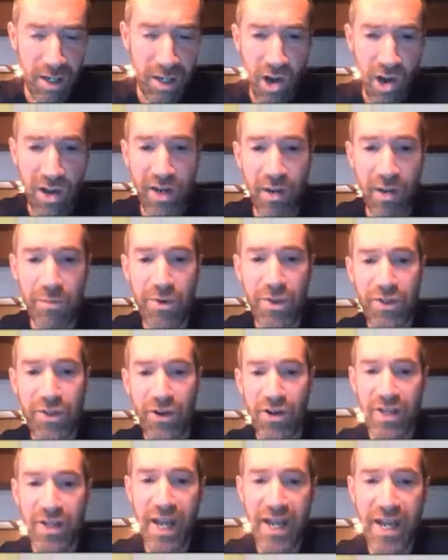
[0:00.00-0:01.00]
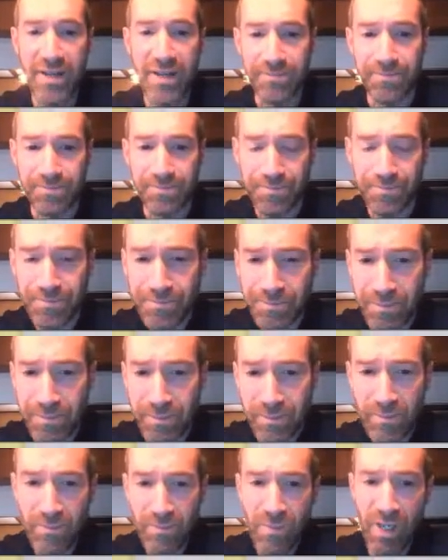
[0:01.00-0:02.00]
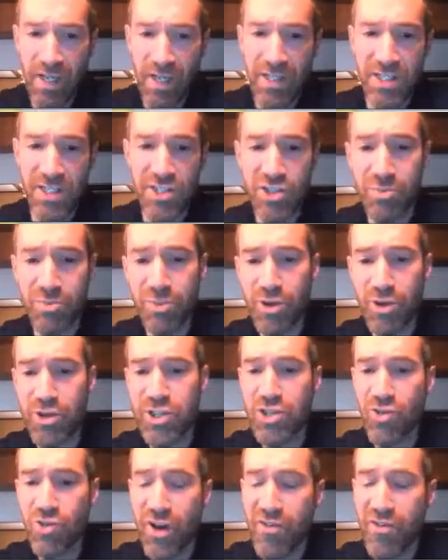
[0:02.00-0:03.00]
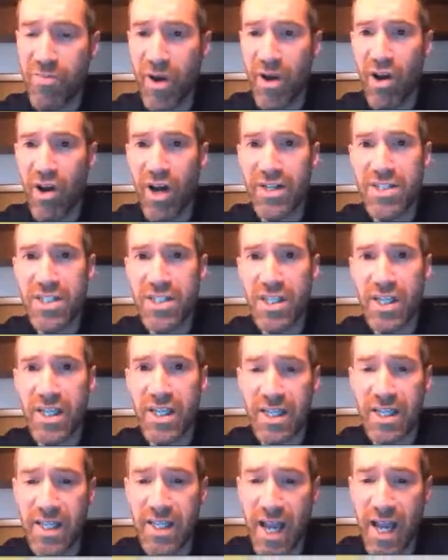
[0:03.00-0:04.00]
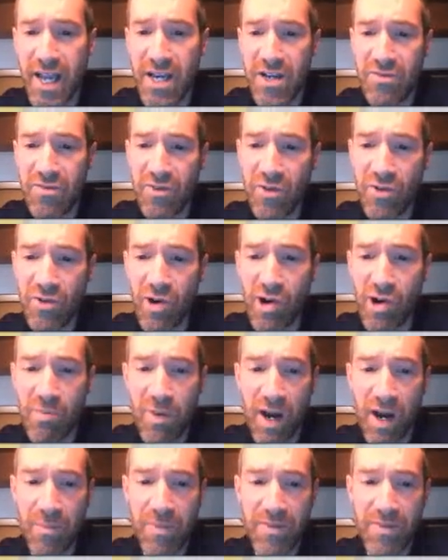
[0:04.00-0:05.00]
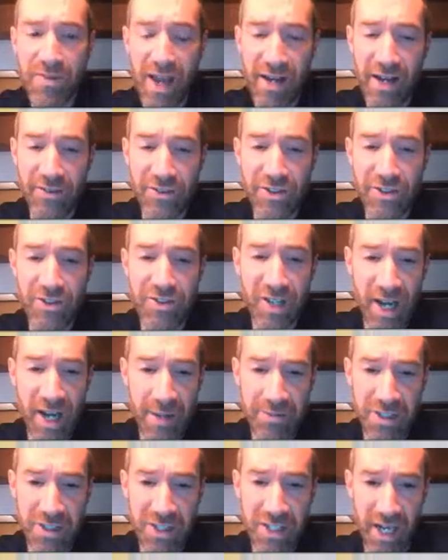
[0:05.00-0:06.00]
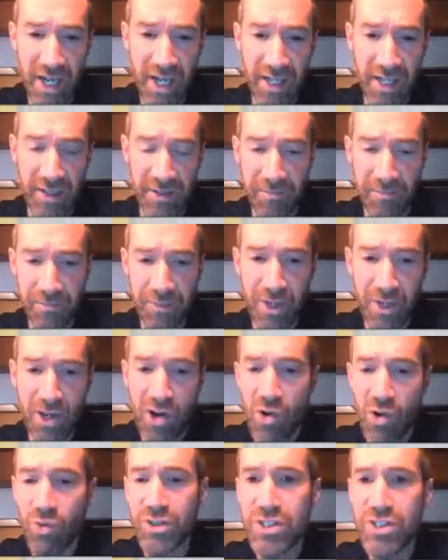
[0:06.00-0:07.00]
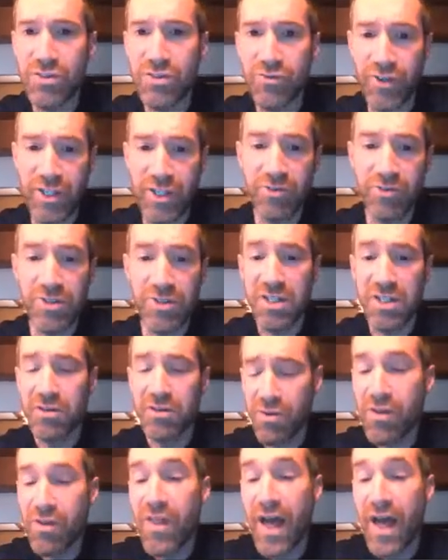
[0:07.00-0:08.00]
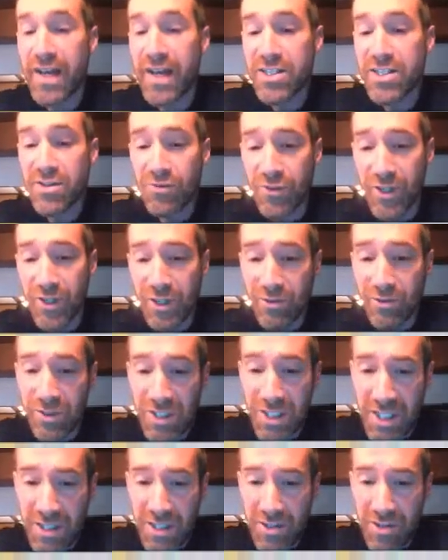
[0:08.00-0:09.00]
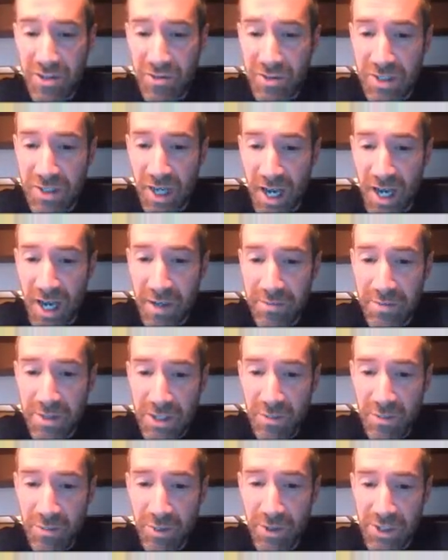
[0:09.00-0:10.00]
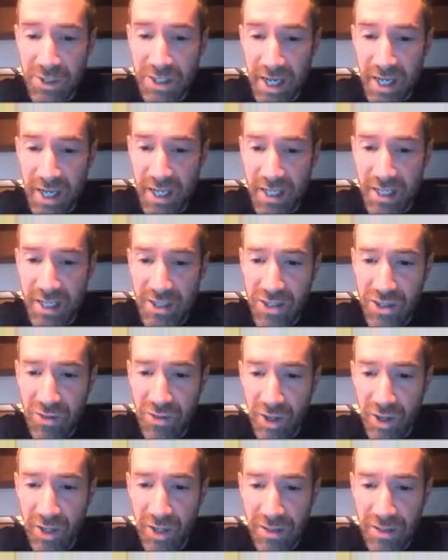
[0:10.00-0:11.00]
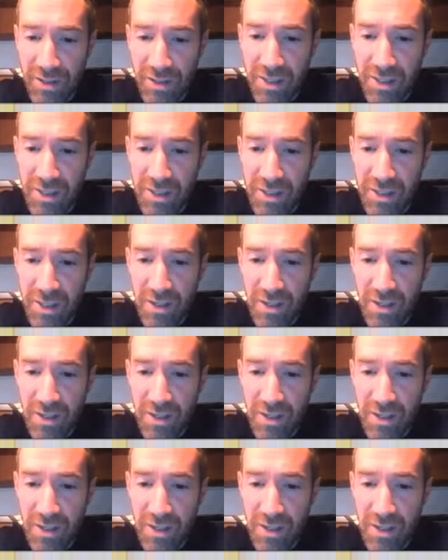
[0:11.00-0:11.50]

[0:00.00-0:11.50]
On number 38, it says you produce a wave by oscillating the end of a rope up and down 2 times a second. What's the frequency? Well, that is the frequency. 2 times per second is 2 hertz.